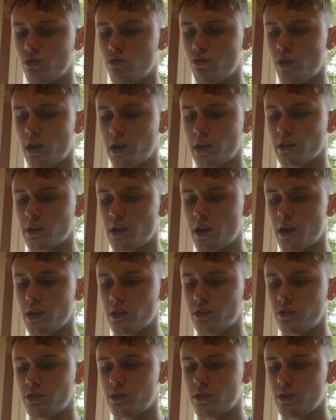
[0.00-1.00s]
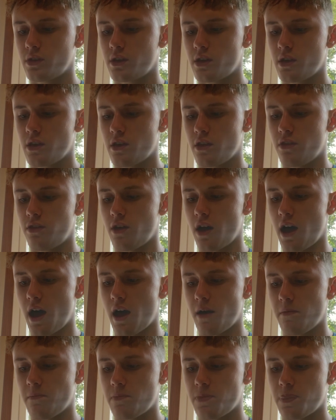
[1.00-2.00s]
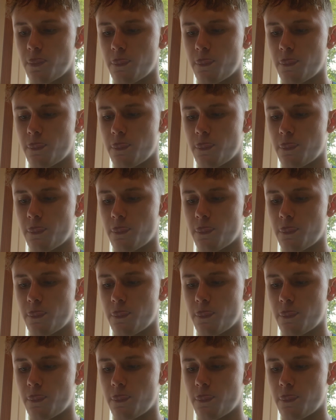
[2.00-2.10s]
recognize that